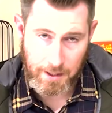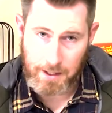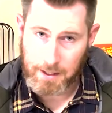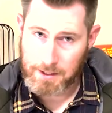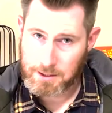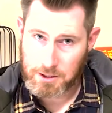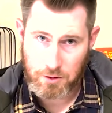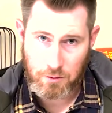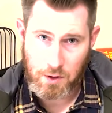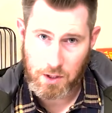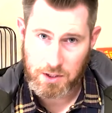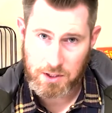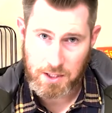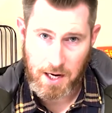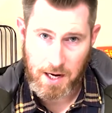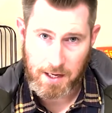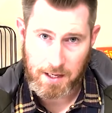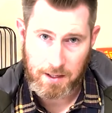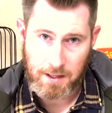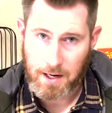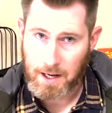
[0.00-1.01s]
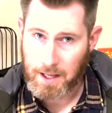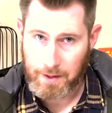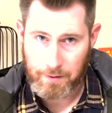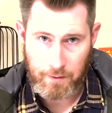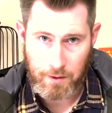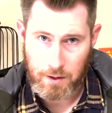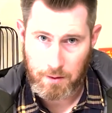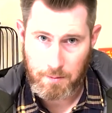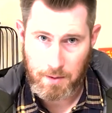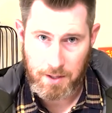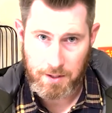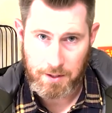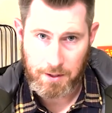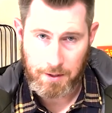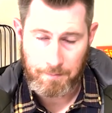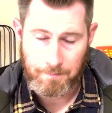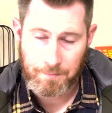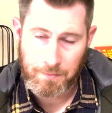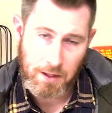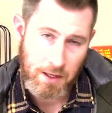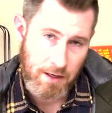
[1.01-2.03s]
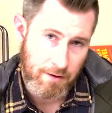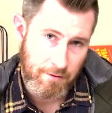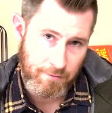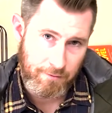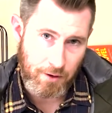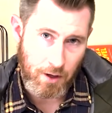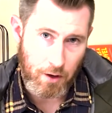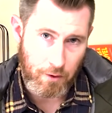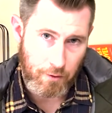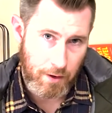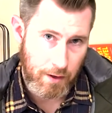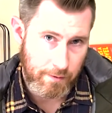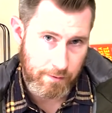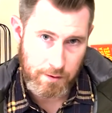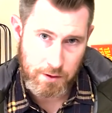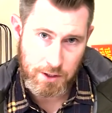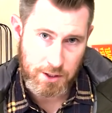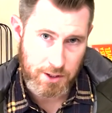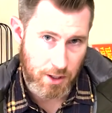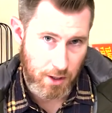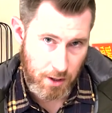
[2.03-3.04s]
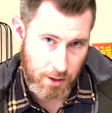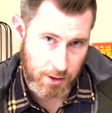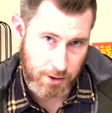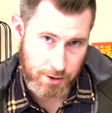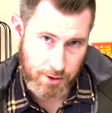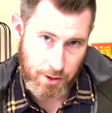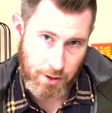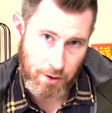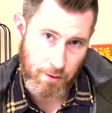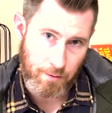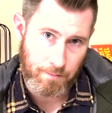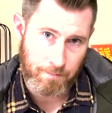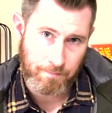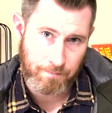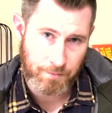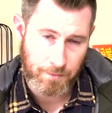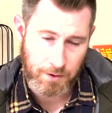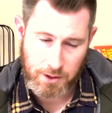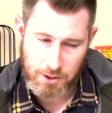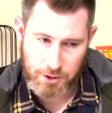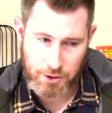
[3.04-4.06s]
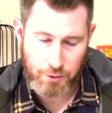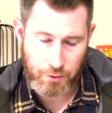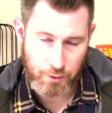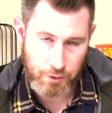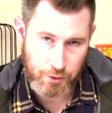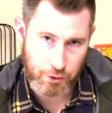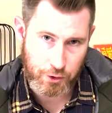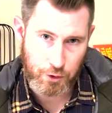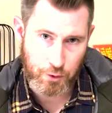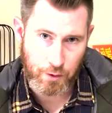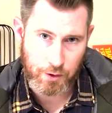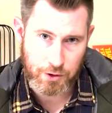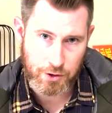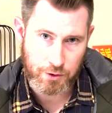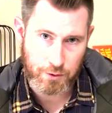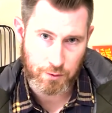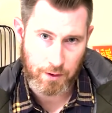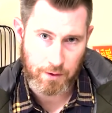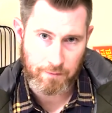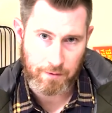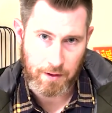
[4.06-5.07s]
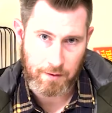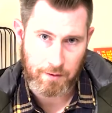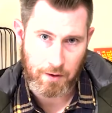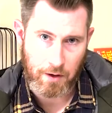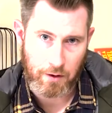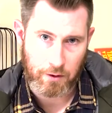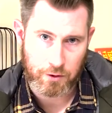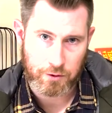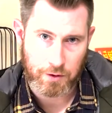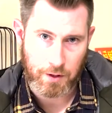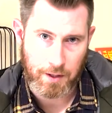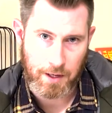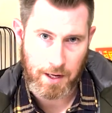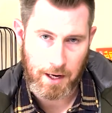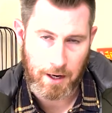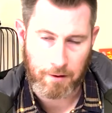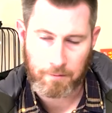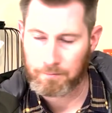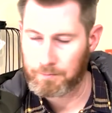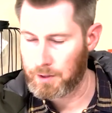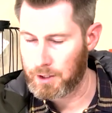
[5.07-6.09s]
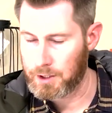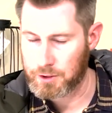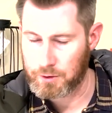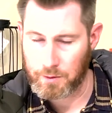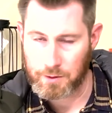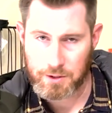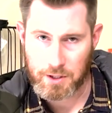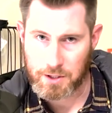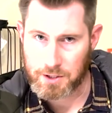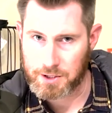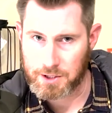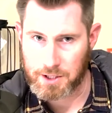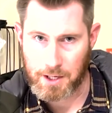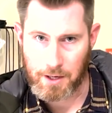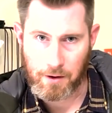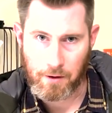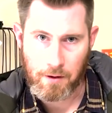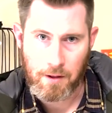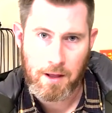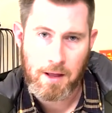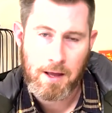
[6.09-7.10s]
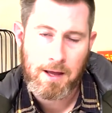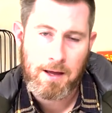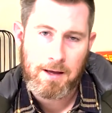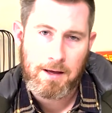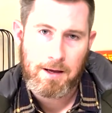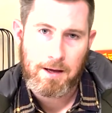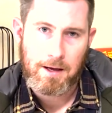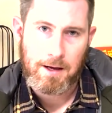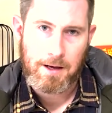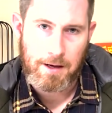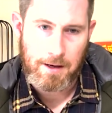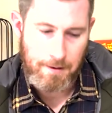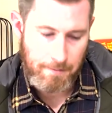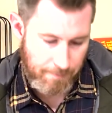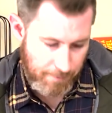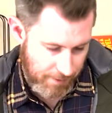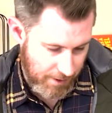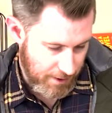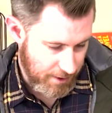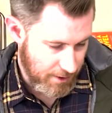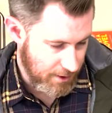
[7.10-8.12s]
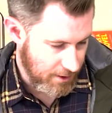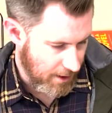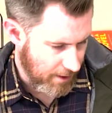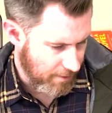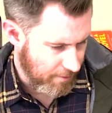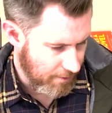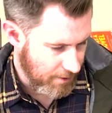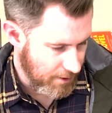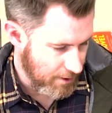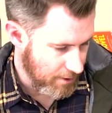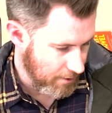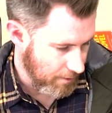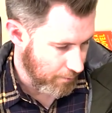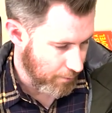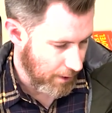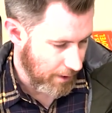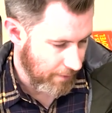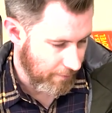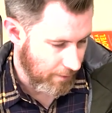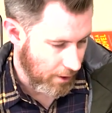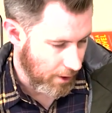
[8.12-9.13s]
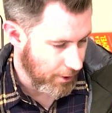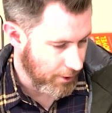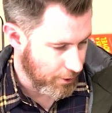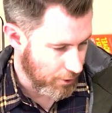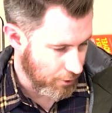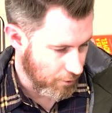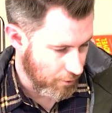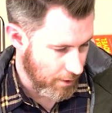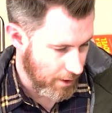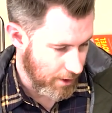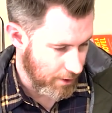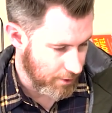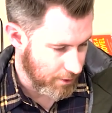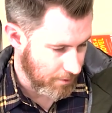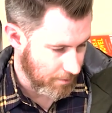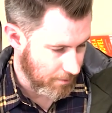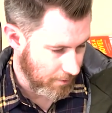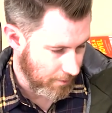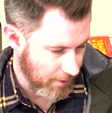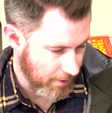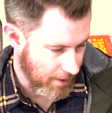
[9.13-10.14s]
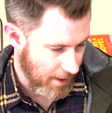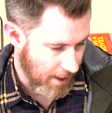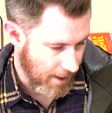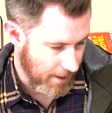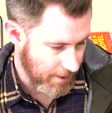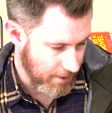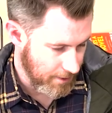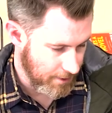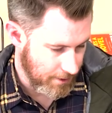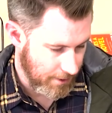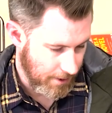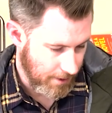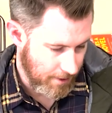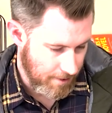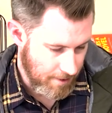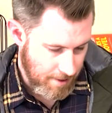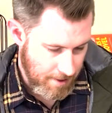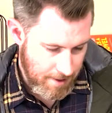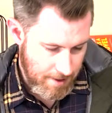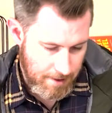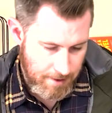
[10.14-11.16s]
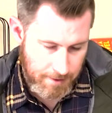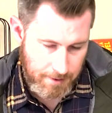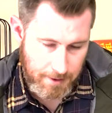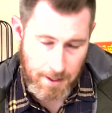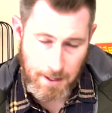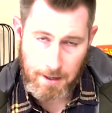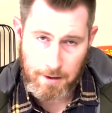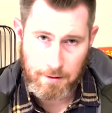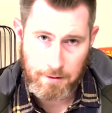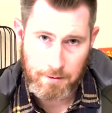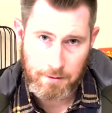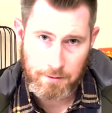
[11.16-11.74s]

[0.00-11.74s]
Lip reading: It's a great jacket. Highly recommend it. Fjallraven Skogsö, $225 right now. It's always on sale. This is whatever the hunter green or something like that is. And yeah,